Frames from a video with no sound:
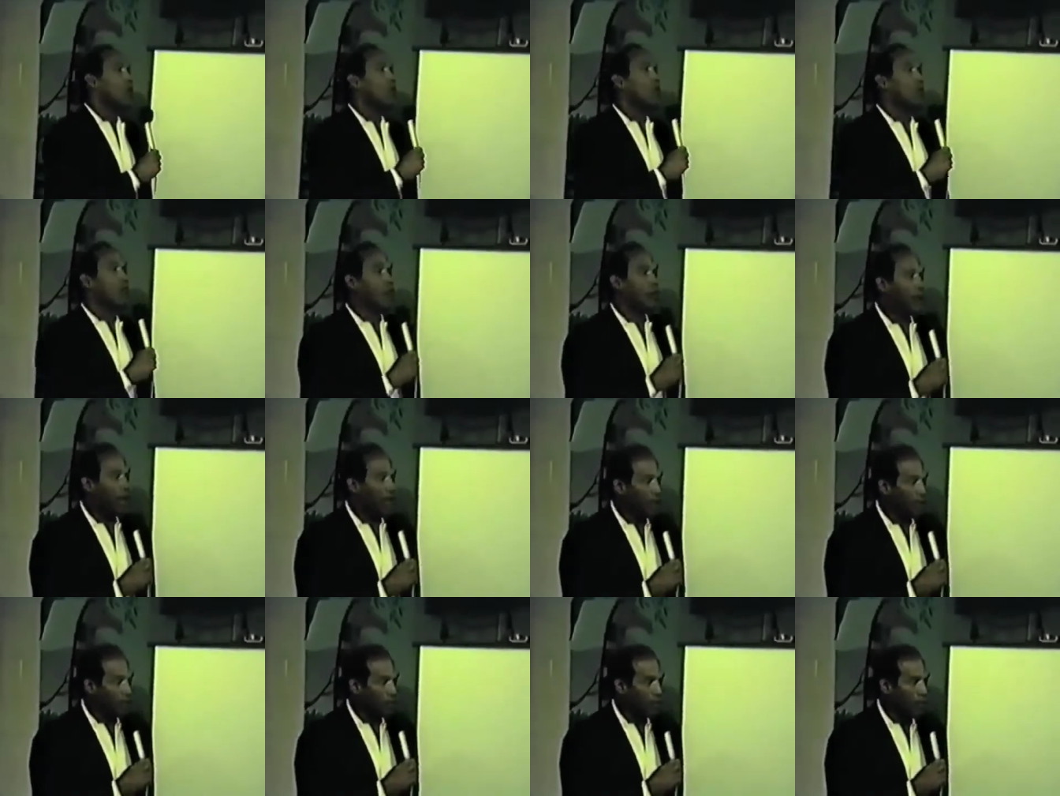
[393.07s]
Who am
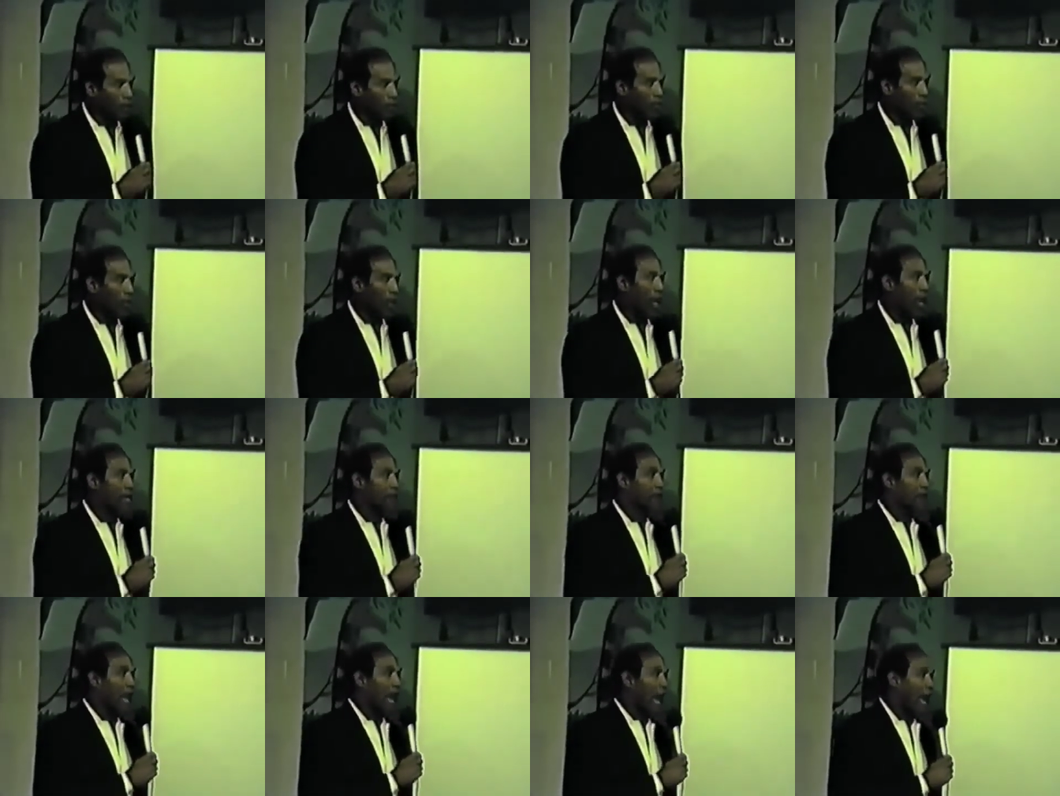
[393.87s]
I going to
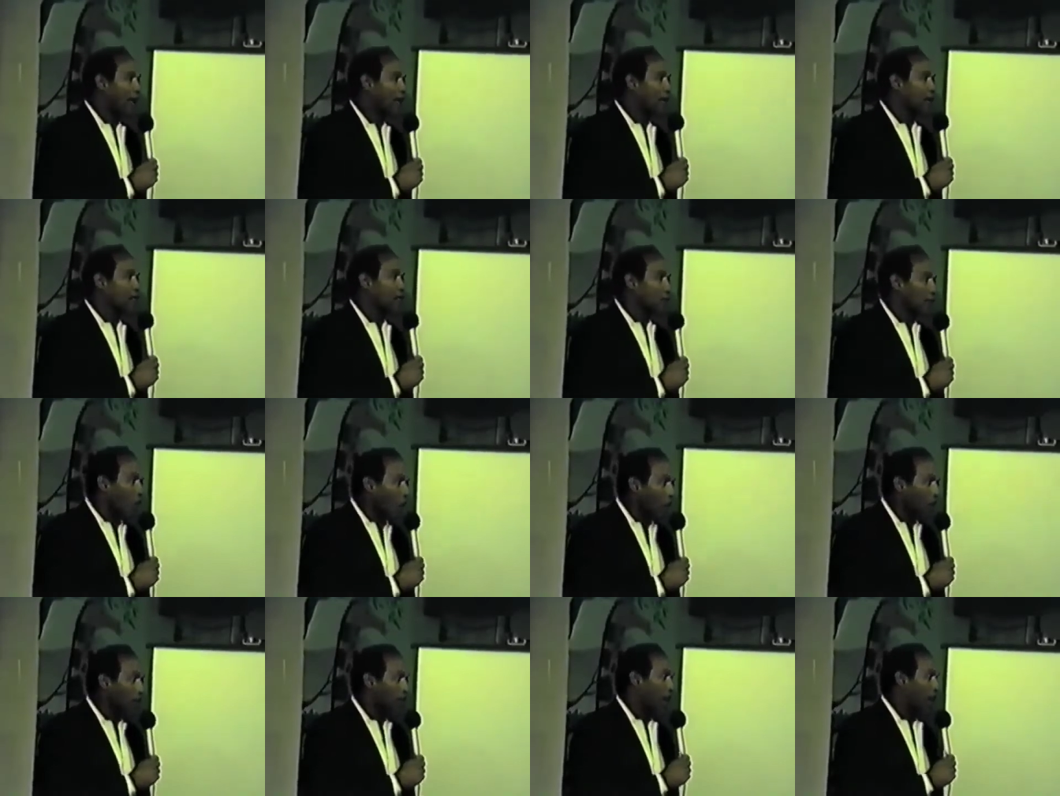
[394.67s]
mobilize? I can
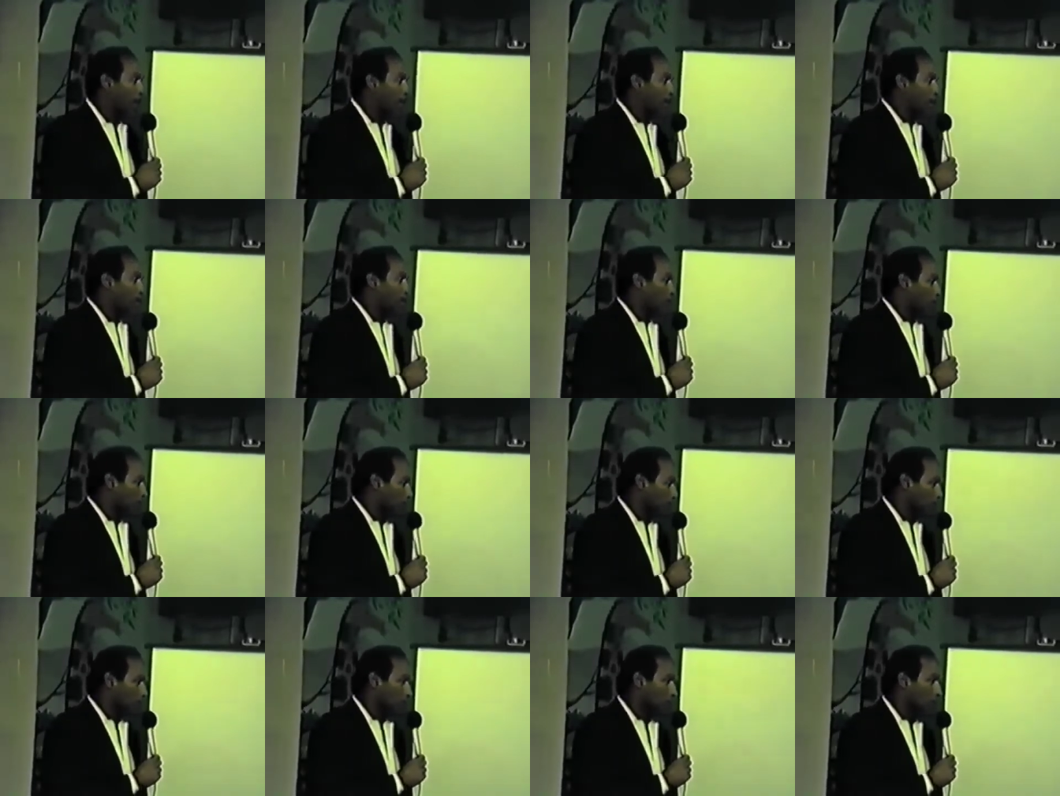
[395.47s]
talk now, people
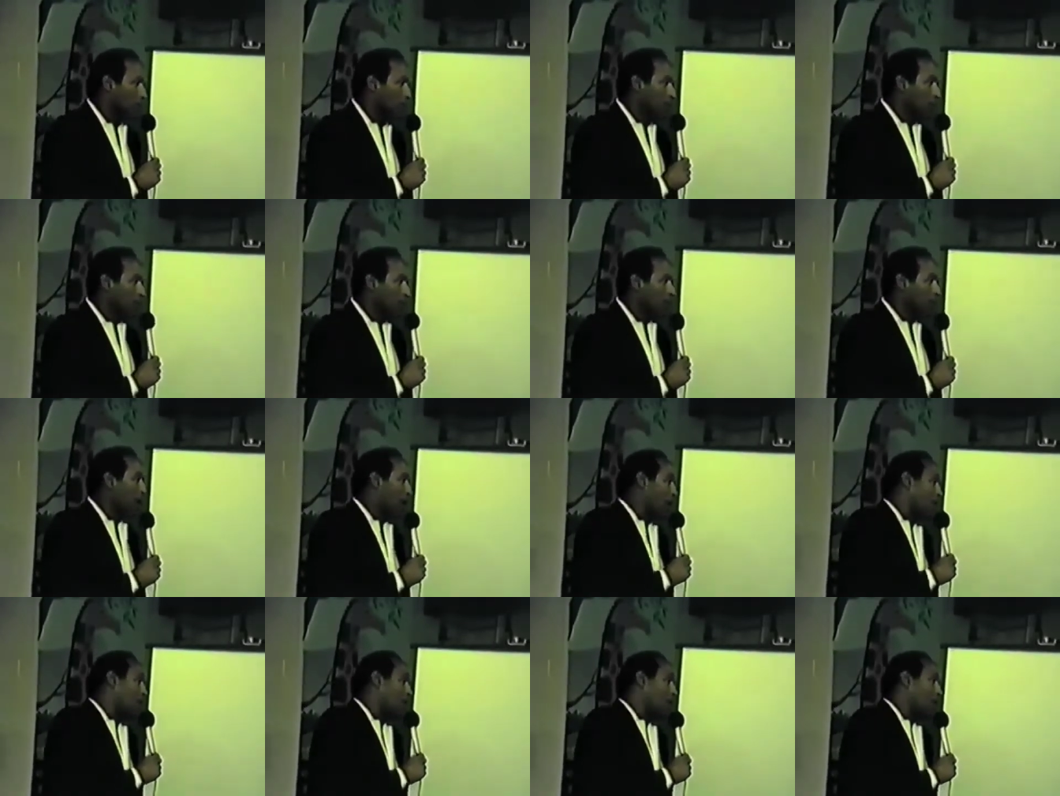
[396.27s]
listen, but
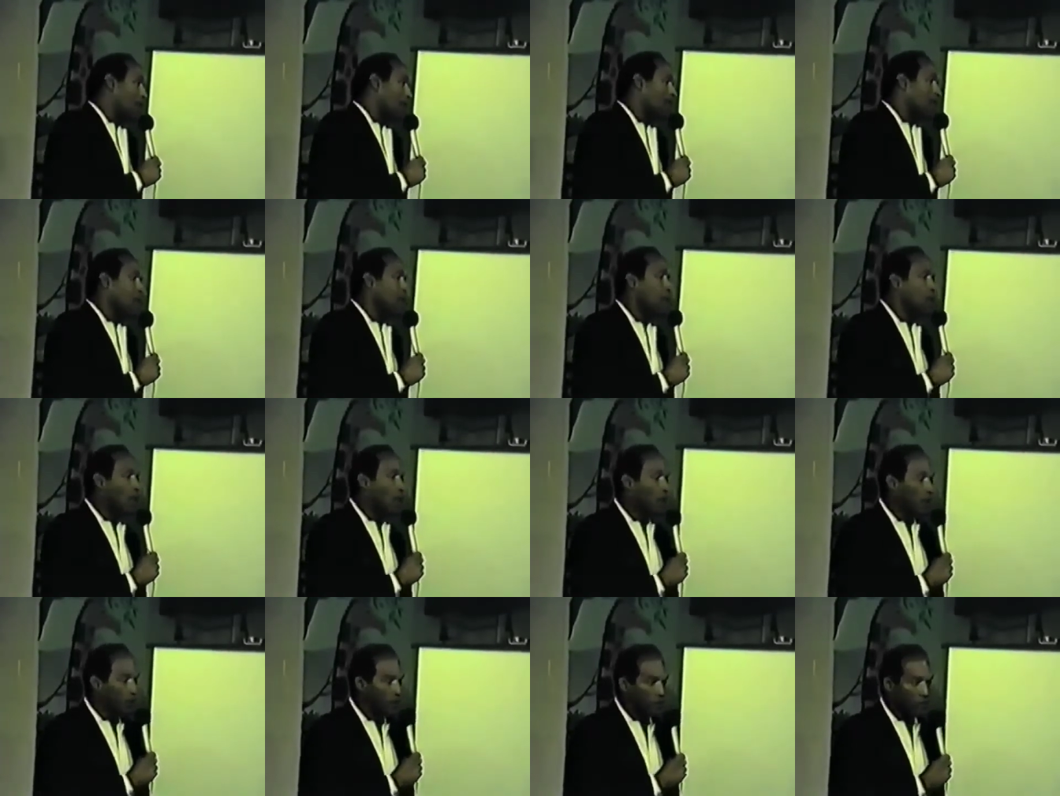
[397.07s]
they will let me
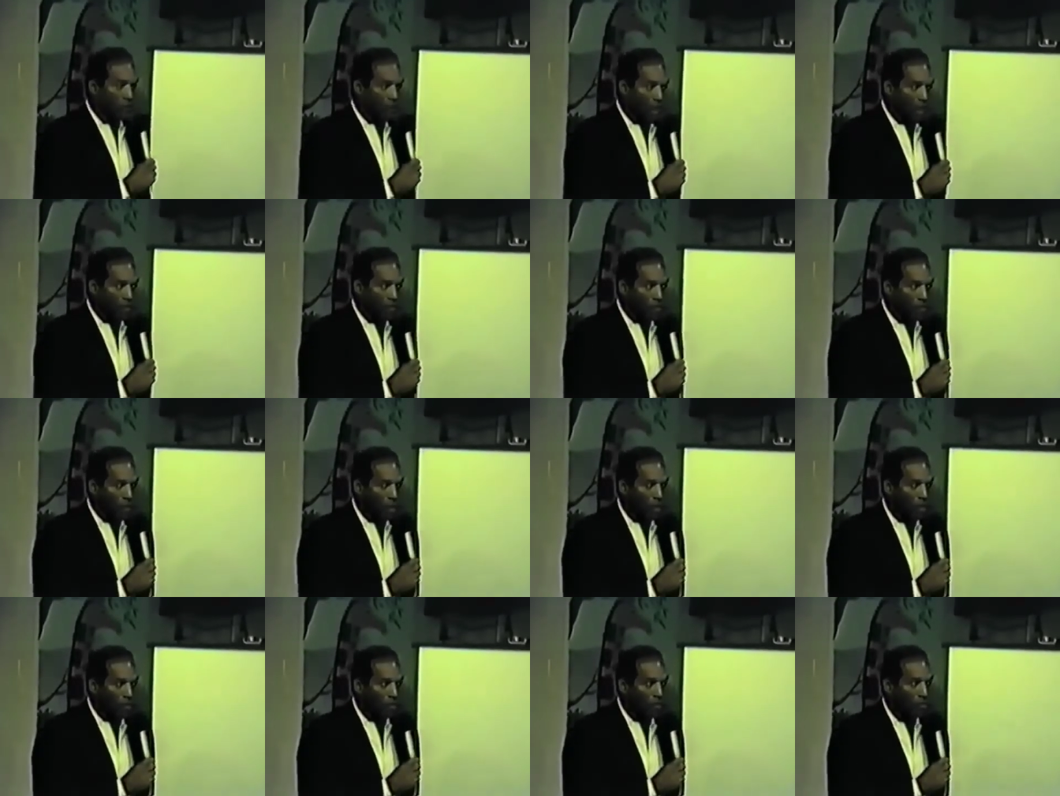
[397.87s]
go on these white
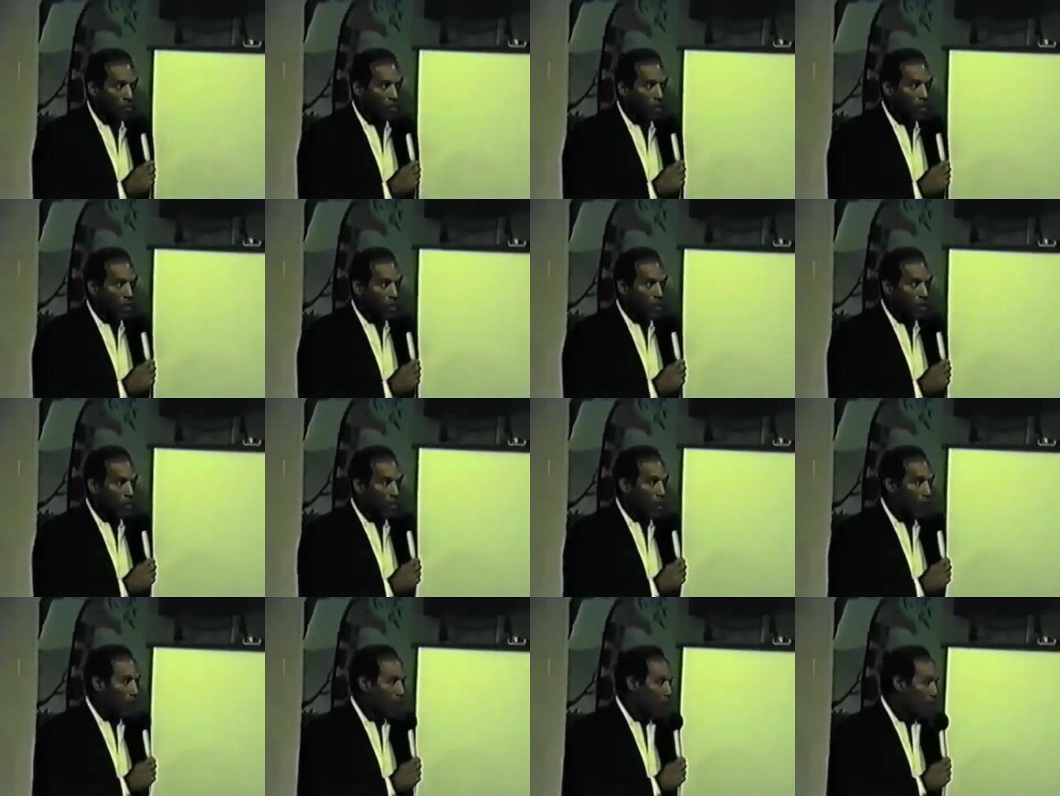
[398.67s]
shows.
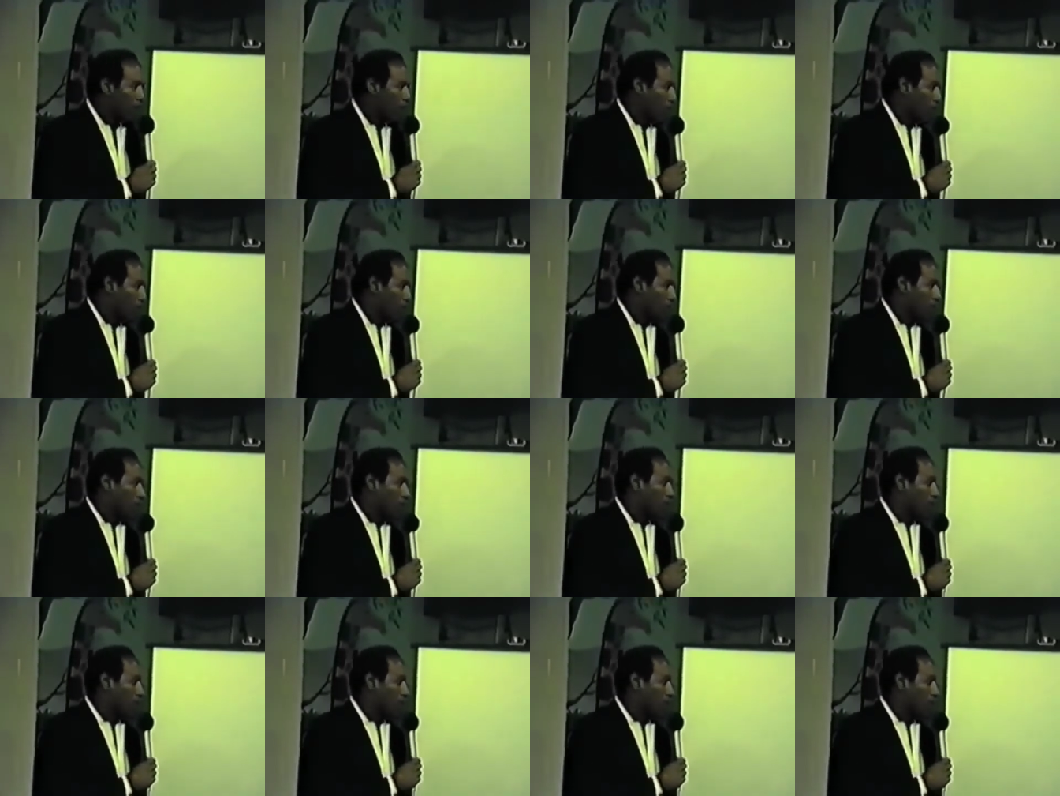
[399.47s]
They'll let me go